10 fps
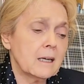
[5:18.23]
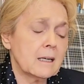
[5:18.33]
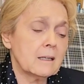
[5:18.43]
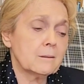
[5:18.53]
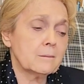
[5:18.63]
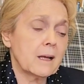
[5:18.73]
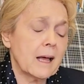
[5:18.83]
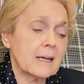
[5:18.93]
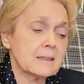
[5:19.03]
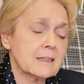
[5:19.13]

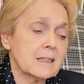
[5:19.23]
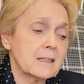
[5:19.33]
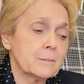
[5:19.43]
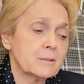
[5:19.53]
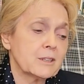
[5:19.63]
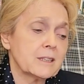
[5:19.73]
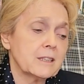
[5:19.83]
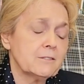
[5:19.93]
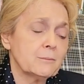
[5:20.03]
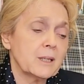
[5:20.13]
asking them to
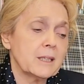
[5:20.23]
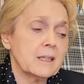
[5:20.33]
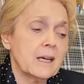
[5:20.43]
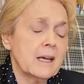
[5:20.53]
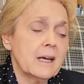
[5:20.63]
give me,